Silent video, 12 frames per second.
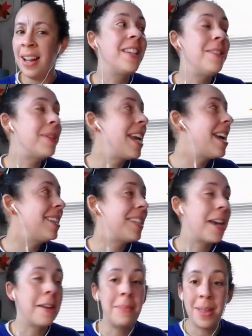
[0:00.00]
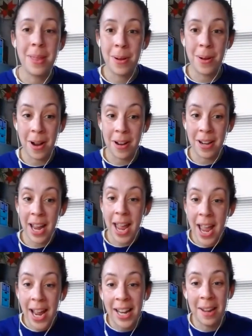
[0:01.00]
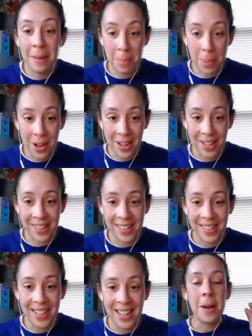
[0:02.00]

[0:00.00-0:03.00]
you can't tell me there aren't any books